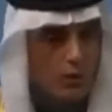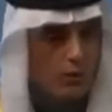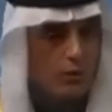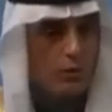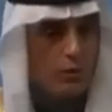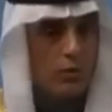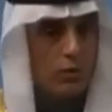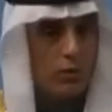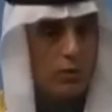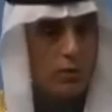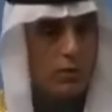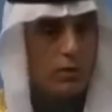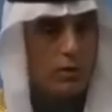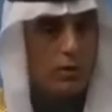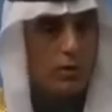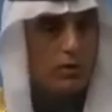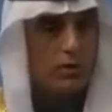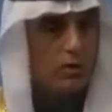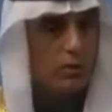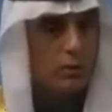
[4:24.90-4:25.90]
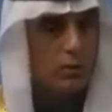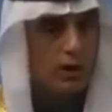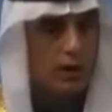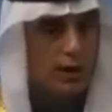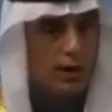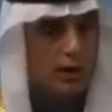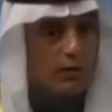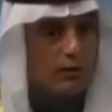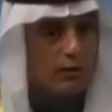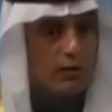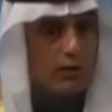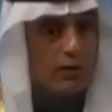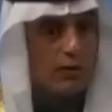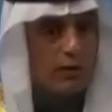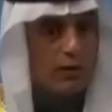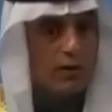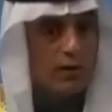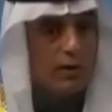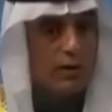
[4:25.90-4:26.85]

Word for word: all of you, to be careful